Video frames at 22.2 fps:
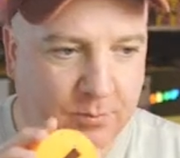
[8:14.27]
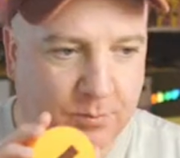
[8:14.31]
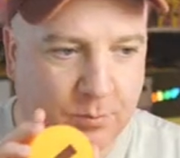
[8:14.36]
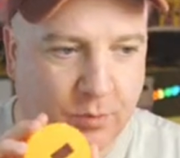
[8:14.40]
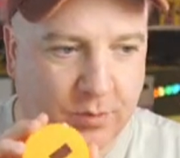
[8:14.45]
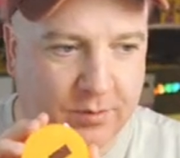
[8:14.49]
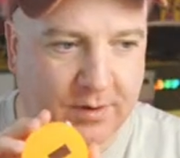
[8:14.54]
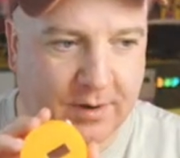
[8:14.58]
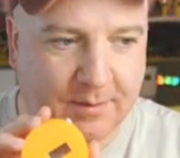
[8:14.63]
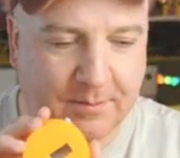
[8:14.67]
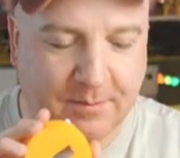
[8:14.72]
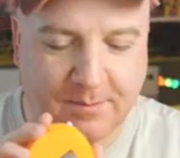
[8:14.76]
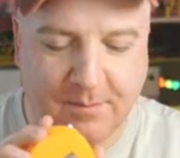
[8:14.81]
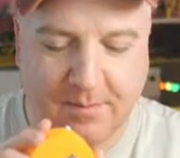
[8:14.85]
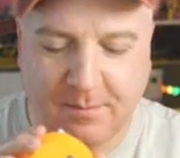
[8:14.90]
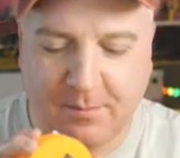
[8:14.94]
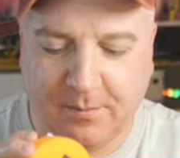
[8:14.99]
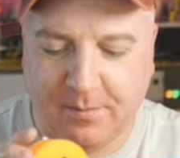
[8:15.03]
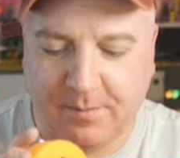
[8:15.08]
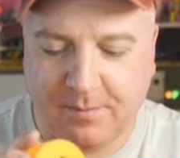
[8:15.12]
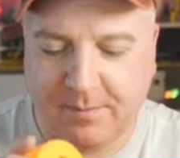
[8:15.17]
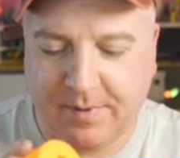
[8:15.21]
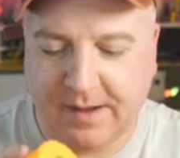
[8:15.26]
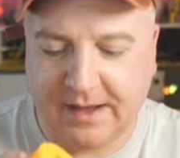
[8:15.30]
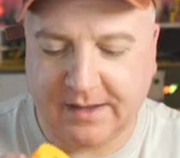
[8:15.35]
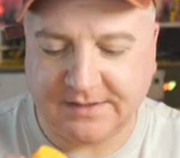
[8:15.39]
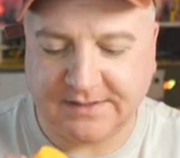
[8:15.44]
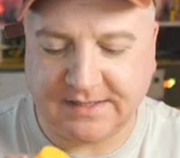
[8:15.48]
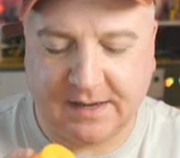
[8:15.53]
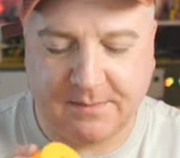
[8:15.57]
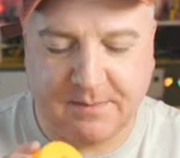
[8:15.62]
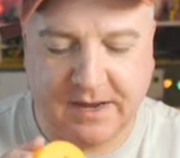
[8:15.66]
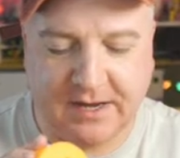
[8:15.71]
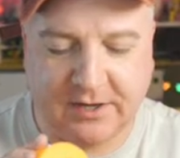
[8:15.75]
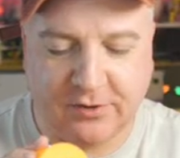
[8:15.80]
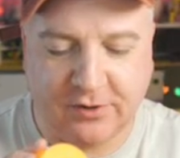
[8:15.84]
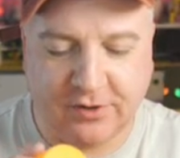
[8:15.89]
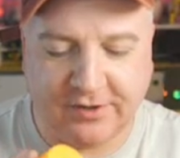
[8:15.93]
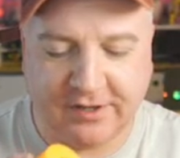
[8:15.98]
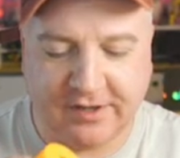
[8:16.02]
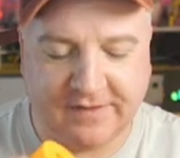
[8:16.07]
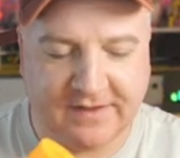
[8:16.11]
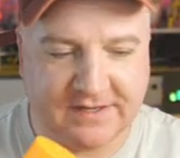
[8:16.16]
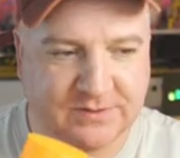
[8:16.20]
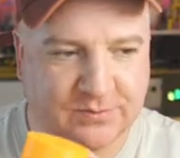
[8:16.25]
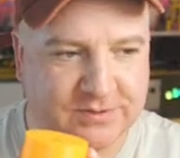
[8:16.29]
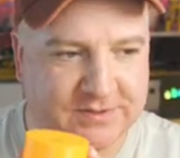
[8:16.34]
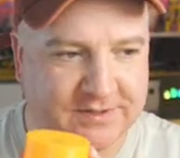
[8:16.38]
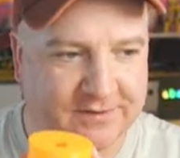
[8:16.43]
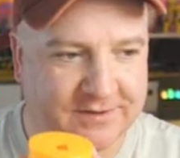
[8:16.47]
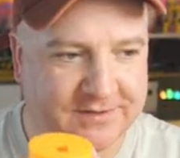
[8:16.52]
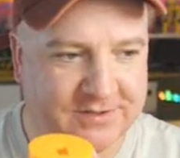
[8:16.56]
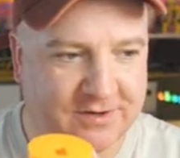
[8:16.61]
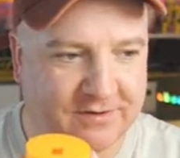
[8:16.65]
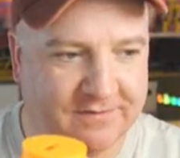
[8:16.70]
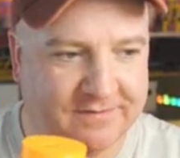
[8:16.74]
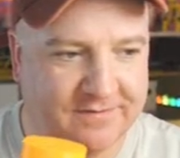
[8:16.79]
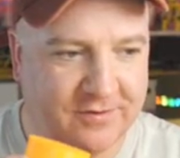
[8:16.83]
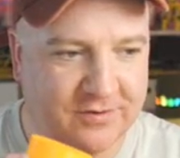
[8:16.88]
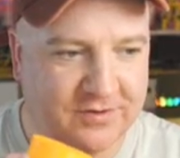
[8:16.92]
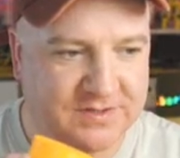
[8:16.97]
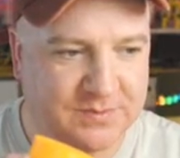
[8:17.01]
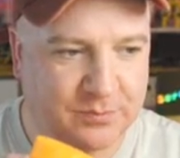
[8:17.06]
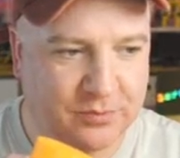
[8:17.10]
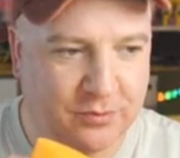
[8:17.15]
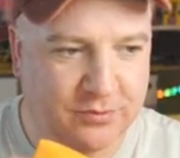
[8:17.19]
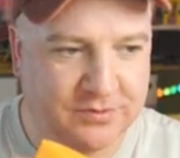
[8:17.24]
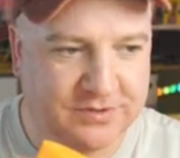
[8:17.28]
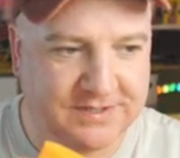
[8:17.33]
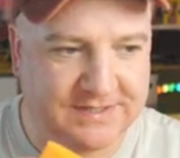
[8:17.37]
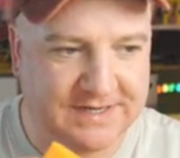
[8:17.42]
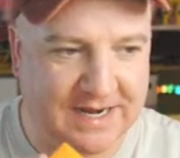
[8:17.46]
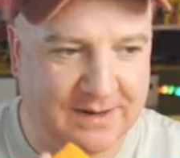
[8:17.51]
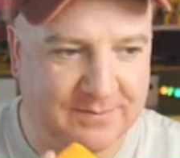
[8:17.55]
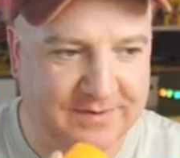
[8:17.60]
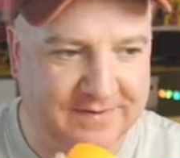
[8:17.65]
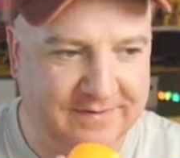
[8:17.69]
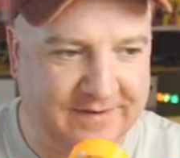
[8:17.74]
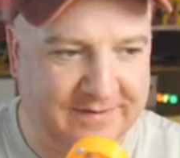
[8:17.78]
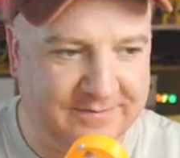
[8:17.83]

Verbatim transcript: one part I made earlier. This was the sort of first prototype.